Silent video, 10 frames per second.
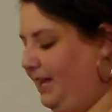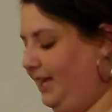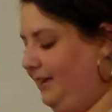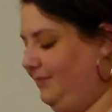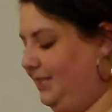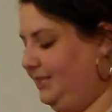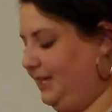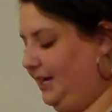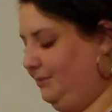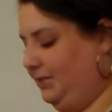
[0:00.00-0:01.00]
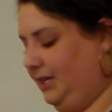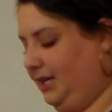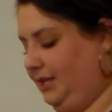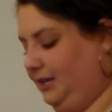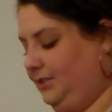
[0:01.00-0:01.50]
may give this time to
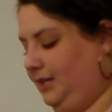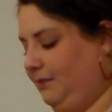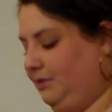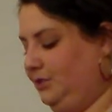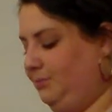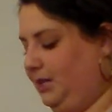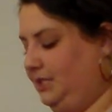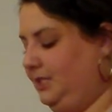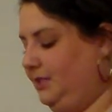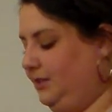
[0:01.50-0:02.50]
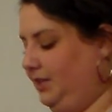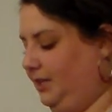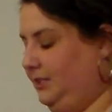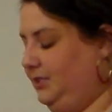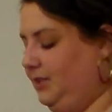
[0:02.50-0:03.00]
others and respond to their
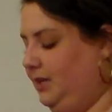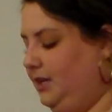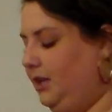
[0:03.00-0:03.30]
needs.